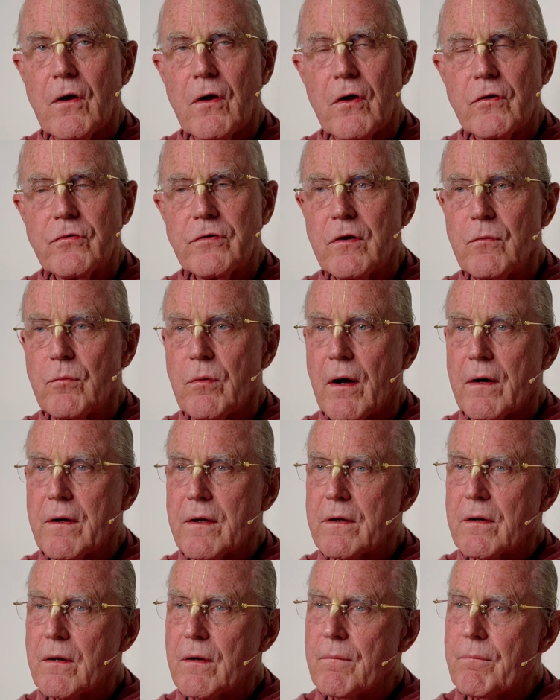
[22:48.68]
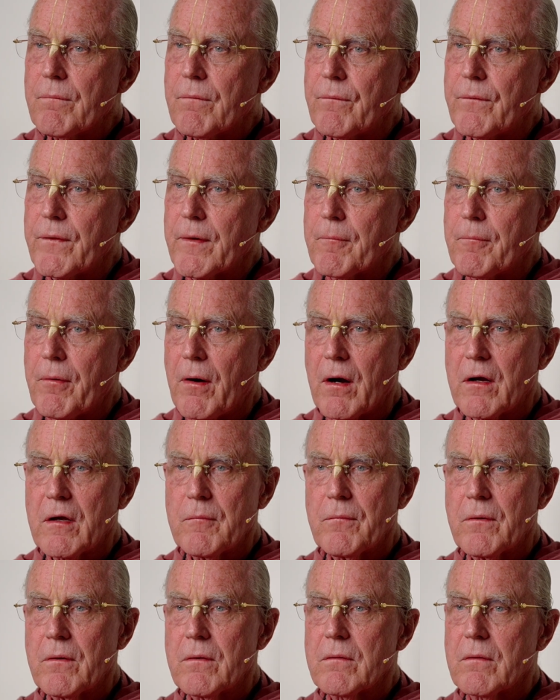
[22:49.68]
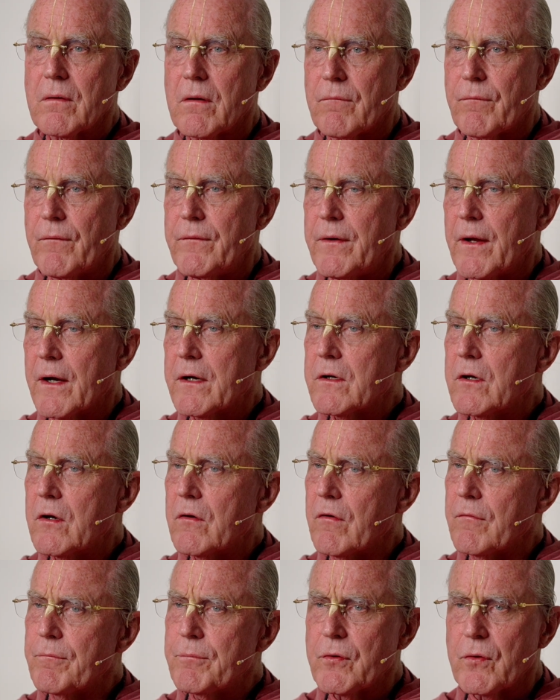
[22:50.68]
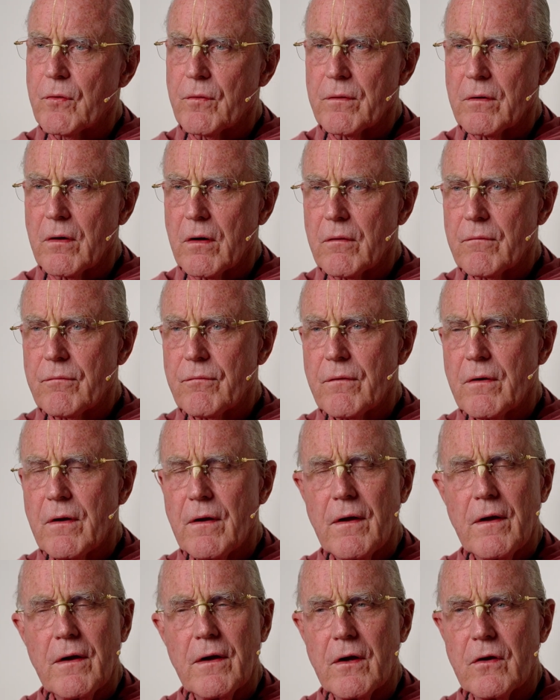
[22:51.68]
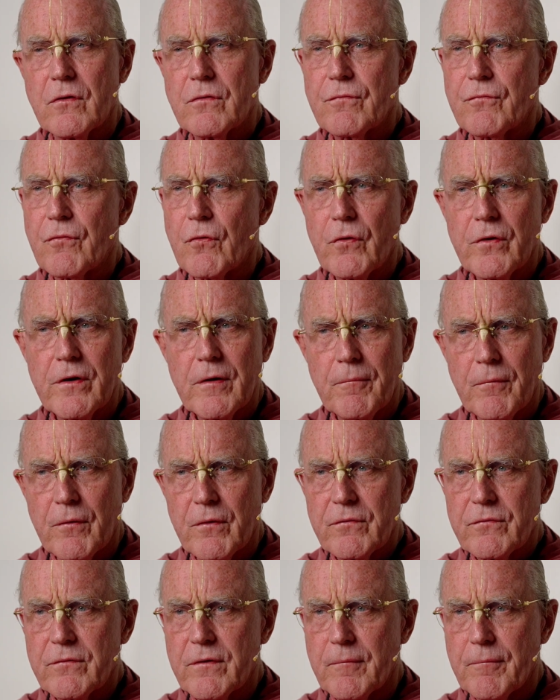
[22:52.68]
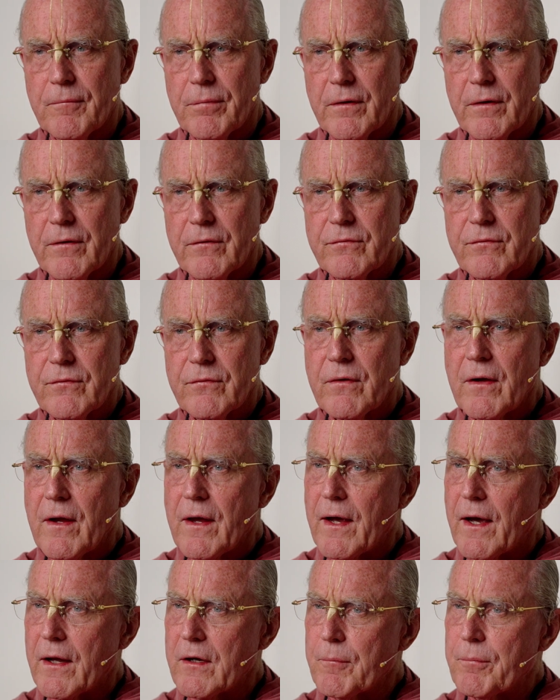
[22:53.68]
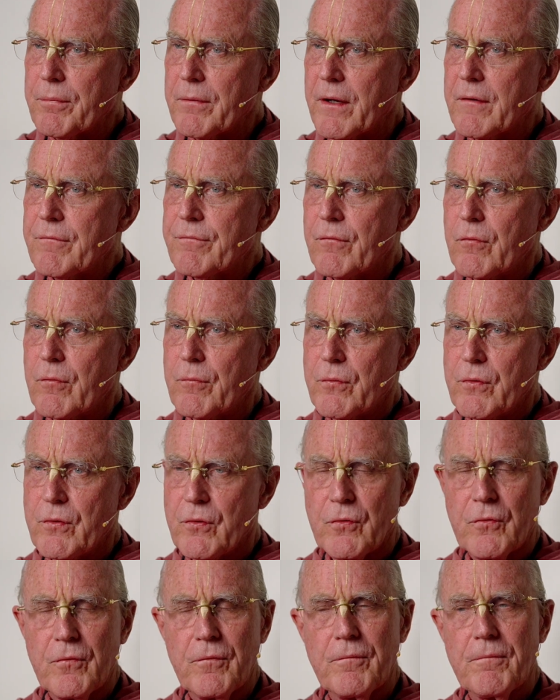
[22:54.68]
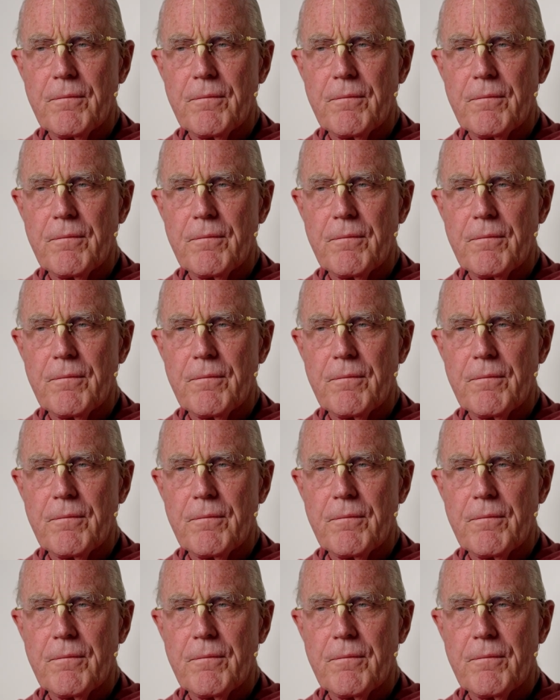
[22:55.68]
Shri Radhika, the embodiment of the nectar of pure love, is fully immersed in bliss and a playful mood.